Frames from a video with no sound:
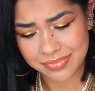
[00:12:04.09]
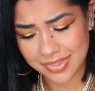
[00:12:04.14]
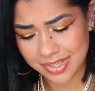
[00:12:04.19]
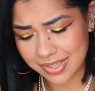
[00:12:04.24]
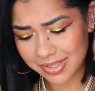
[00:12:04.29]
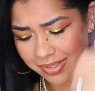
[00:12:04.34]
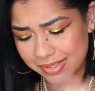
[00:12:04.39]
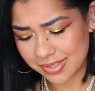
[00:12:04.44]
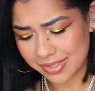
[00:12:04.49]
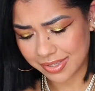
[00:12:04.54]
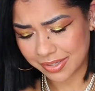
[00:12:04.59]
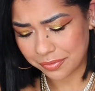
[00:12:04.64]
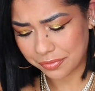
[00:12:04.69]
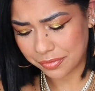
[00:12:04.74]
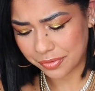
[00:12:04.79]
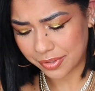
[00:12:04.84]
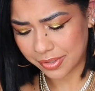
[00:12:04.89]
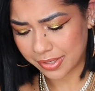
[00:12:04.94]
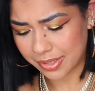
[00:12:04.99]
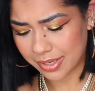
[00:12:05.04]
It's
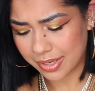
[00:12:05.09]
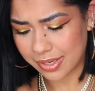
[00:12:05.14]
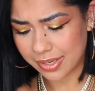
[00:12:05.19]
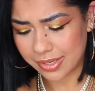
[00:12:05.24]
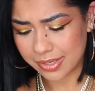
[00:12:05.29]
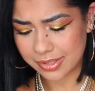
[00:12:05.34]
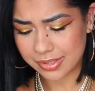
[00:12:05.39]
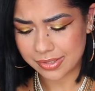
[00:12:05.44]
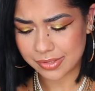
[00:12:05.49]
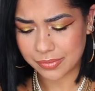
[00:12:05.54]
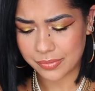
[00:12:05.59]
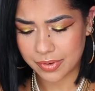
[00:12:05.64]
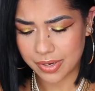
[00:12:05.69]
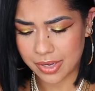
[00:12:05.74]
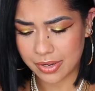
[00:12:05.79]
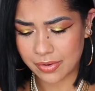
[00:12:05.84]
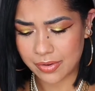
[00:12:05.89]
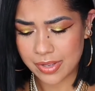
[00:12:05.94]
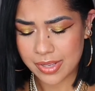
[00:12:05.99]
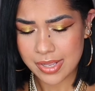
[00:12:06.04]
different, guys.
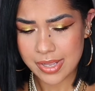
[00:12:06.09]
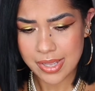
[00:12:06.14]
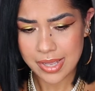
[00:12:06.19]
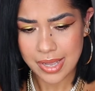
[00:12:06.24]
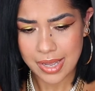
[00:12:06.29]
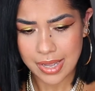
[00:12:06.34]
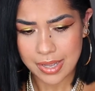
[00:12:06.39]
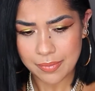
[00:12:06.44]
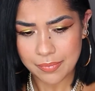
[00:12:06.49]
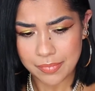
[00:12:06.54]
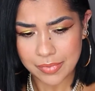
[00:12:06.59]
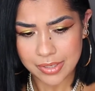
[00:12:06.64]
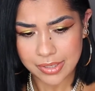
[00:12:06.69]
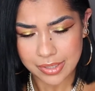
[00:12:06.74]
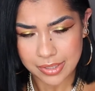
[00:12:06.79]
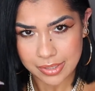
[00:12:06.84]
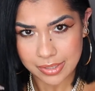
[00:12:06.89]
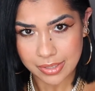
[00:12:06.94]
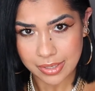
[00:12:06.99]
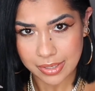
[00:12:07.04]
Wow. I'm
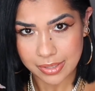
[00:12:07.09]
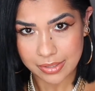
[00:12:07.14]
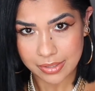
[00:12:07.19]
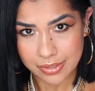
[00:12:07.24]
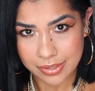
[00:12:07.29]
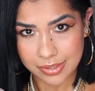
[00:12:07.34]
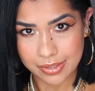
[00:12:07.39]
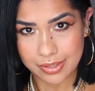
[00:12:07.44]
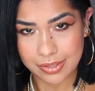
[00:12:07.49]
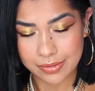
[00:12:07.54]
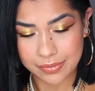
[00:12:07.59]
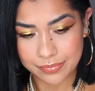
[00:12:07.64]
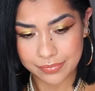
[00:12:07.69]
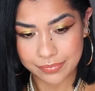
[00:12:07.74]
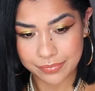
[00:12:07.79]
literally like, look at that.